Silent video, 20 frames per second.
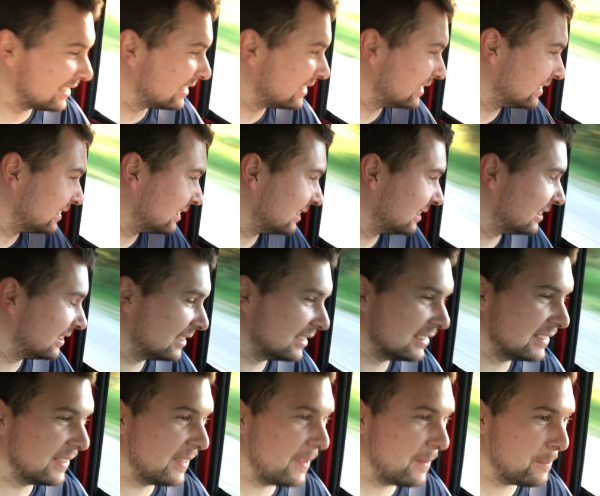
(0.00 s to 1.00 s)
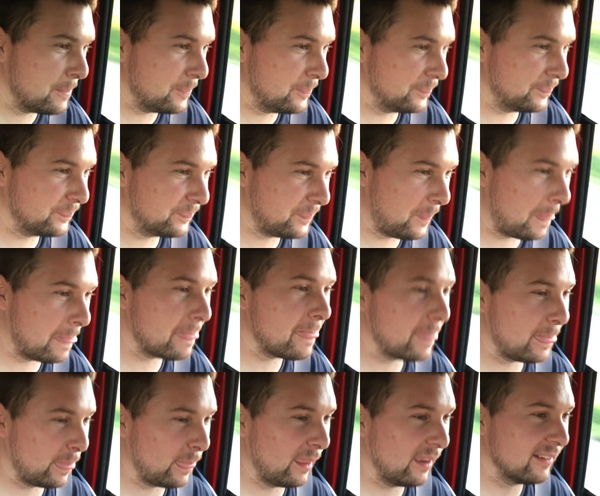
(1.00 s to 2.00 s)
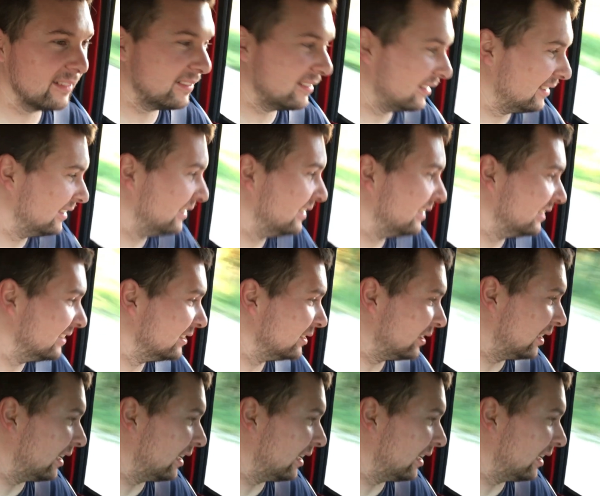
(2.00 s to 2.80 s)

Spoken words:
Oh, that's hands down the best burnout.